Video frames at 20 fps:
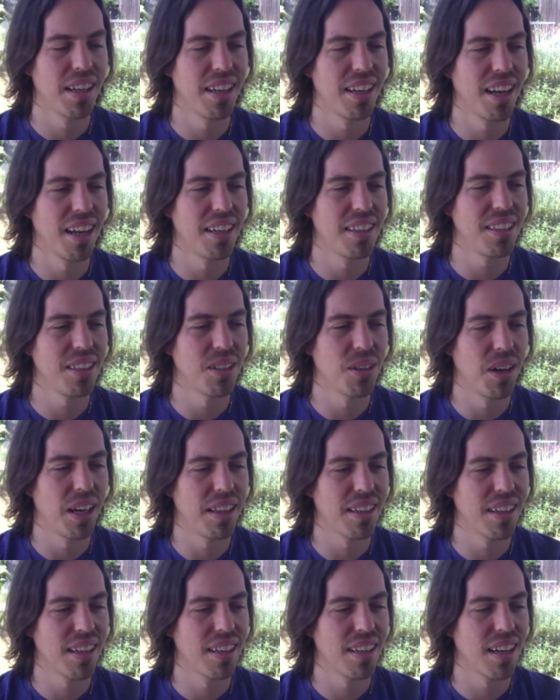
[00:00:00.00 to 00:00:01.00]
and
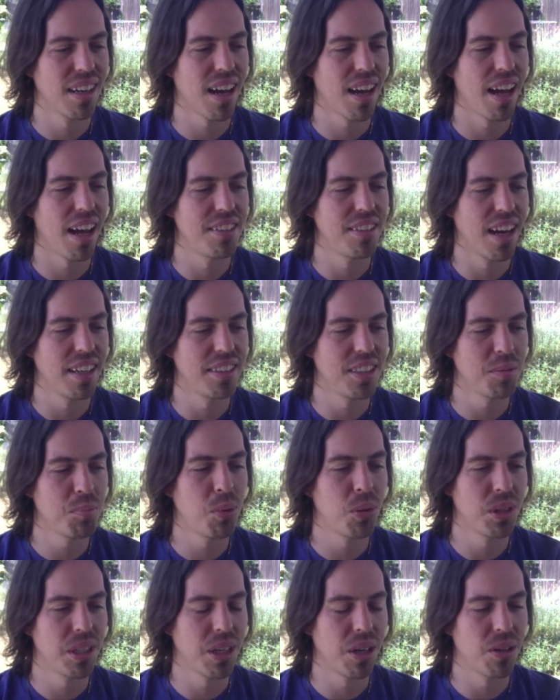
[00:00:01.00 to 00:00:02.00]
I
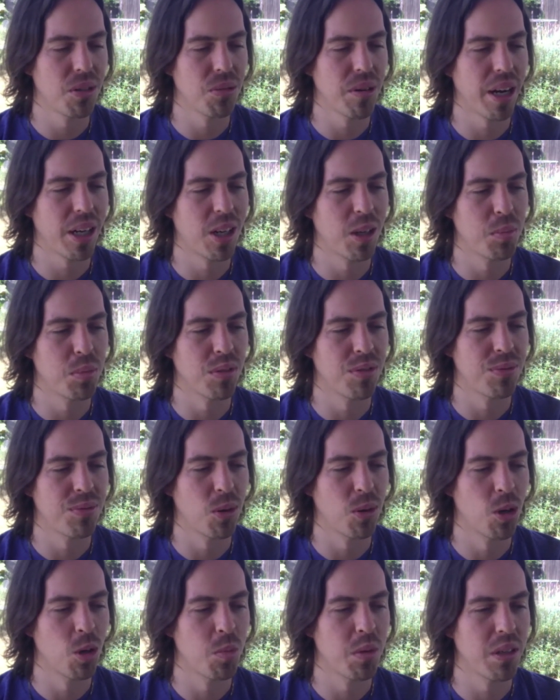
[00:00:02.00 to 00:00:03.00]
did put out a record
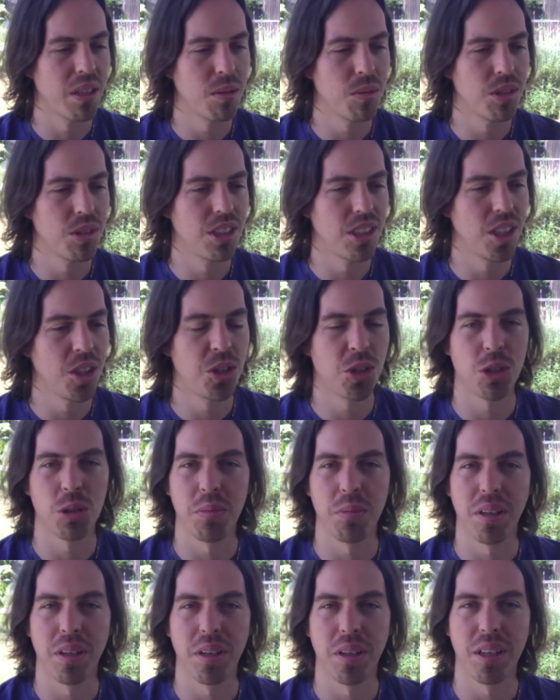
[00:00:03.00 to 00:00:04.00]
before, but it was an
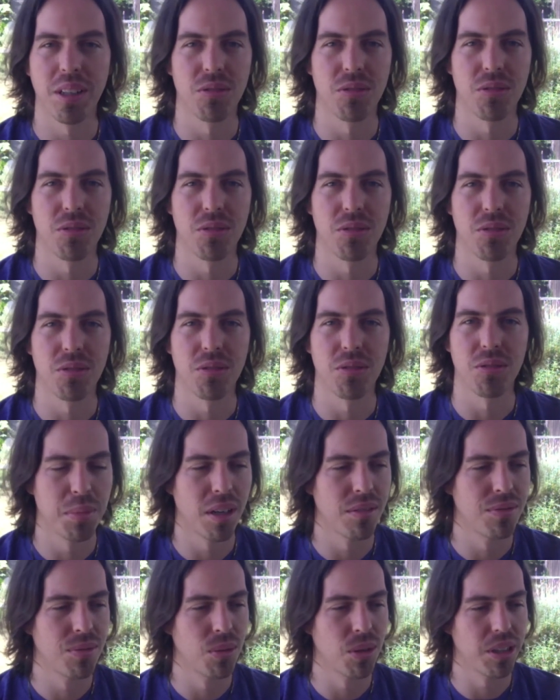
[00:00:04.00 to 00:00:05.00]
instrumental record
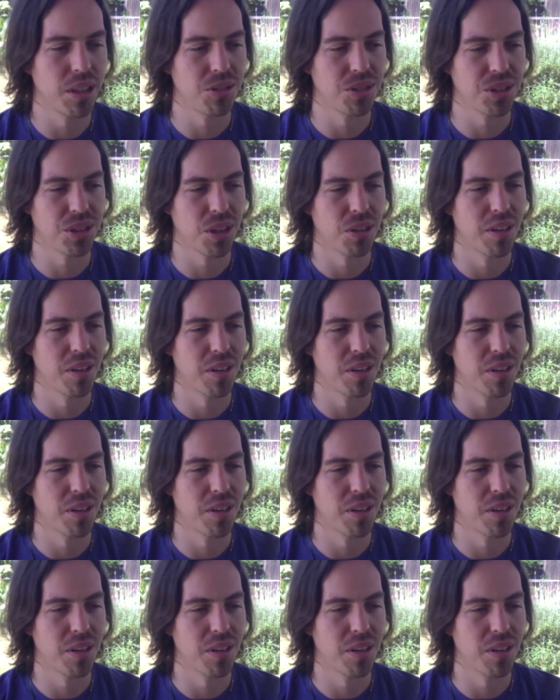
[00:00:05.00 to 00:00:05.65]
about 4 years ago. Right?